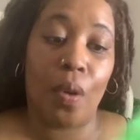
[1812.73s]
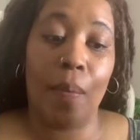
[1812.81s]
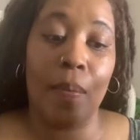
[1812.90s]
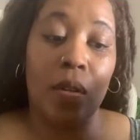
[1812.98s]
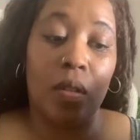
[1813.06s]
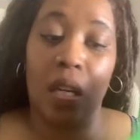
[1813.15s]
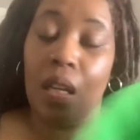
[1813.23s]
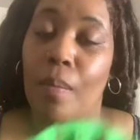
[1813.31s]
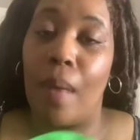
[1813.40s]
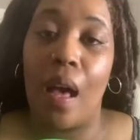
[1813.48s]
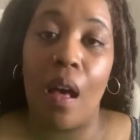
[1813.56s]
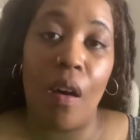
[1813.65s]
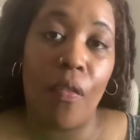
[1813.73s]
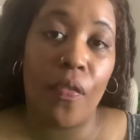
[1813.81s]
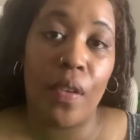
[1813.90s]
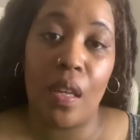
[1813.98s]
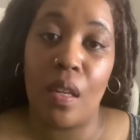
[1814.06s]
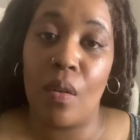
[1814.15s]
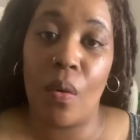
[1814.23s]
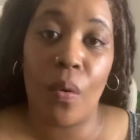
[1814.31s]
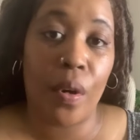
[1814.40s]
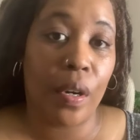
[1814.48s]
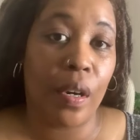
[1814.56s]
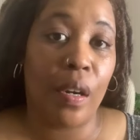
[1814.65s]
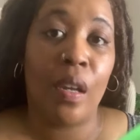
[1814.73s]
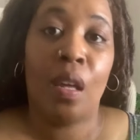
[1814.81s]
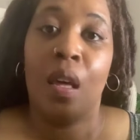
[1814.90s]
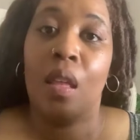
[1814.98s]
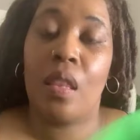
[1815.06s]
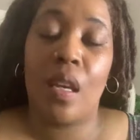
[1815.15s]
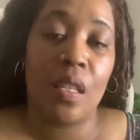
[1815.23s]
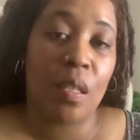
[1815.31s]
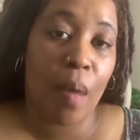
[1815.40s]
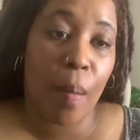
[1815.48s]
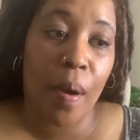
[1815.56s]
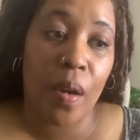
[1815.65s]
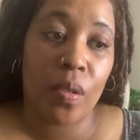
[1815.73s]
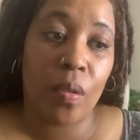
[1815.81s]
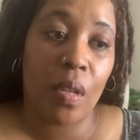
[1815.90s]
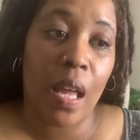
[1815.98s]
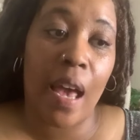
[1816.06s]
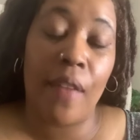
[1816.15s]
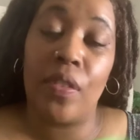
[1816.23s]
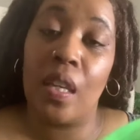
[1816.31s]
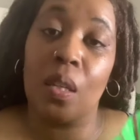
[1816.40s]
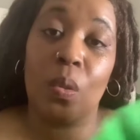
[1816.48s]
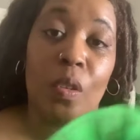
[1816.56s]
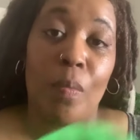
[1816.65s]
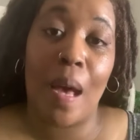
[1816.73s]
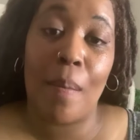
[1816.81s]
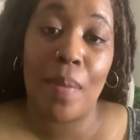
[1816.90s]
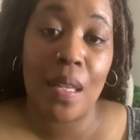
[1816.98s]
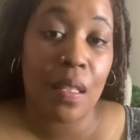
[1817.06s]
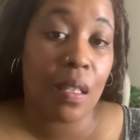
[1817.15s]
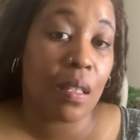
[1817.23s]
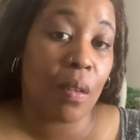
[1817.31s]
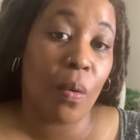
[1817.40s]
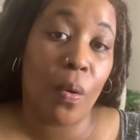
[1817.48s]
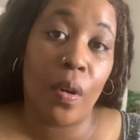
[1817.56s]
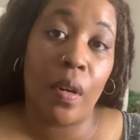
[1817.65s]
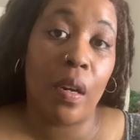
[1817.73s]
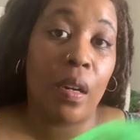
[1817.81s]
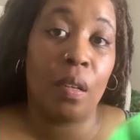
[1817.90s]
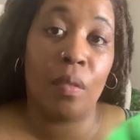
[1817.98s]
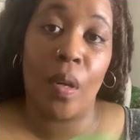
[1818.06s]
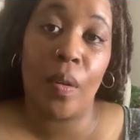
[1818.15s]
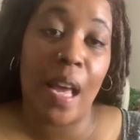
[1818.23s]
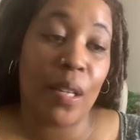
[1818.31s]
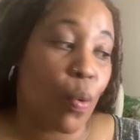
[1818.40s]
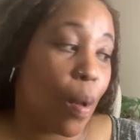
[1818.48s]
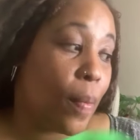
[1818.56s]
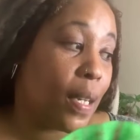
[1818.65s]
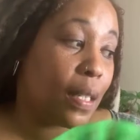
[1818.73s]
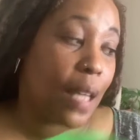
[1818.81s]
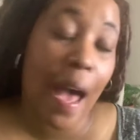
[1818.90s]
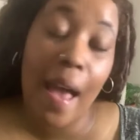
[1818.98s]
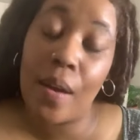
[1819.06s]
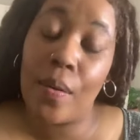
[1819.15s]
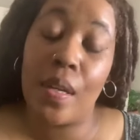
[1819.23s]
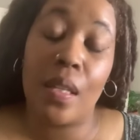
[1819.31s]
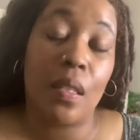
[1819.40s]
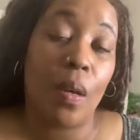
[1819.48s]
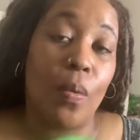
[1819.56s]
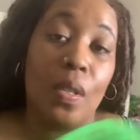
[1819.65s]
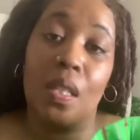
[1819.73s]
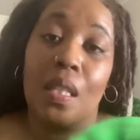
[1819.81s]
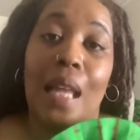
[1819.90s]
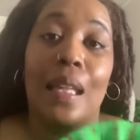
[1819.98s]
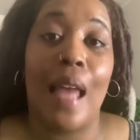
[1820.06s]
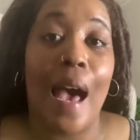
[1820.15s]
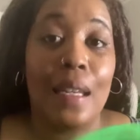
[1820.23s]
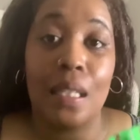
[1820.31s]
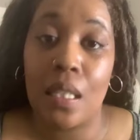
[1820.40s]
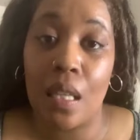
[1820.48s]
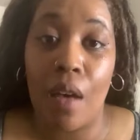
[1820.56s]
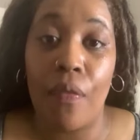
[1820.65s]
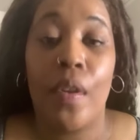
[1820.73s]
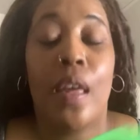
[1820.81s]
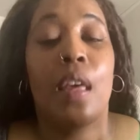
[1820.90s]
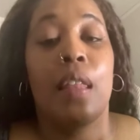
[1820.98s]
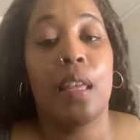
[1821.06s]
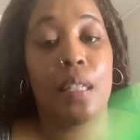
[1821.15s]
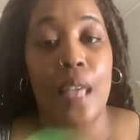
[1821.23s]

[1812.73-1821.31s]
So I've been getting my health in order, things in my personal life, things with my business in order. You know, Natural Woman is hiring. So it's just a lot of stuff that's